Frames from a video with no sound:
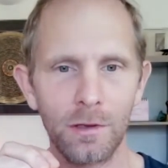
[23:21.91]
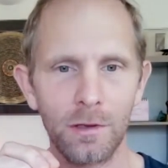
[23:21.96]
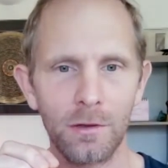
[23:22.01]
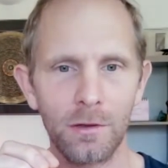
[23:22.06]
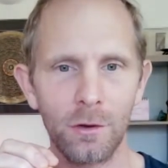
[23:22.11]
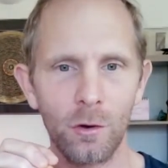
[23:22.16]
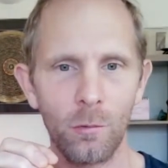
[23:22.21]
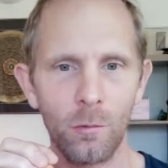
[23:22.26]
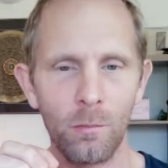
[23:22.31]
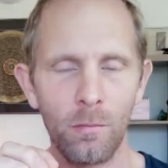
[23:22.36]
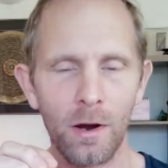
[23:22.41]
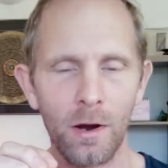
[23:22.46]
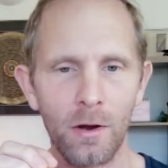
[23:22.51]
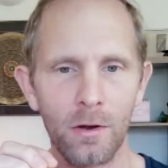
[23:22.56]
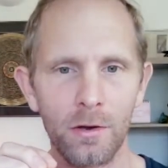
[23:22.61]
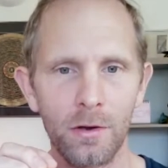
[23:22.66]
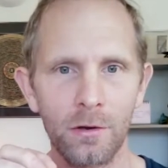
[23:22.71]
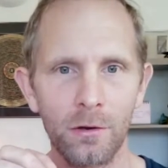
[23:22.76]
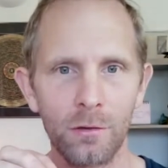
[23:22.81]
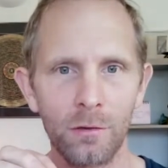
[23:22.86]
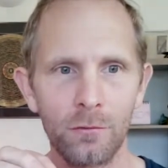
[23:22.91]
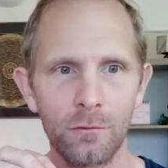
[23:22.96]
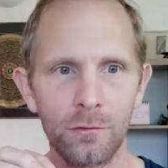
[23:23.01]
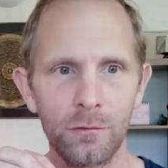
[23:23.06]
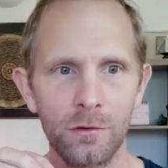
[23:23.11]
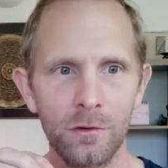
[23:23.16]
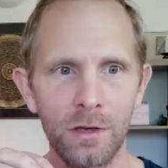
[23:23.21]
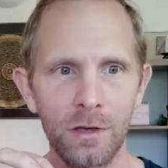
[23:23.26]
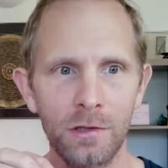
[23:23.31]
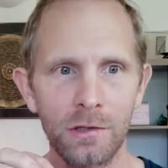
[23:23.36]
like open-hearted
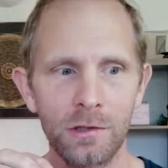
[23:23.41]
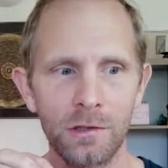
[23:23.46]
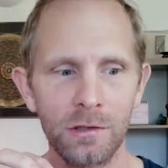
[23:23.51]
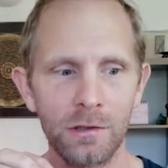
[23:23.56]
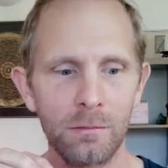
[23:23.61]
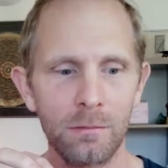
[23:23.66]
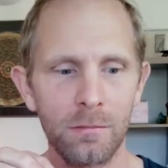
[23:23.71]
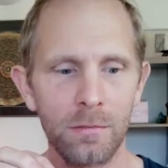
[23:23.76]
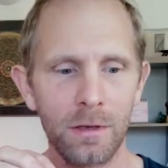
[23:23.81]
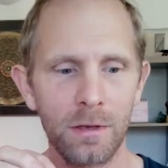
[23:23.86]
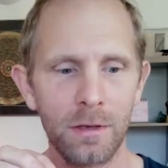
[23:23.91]
confrontation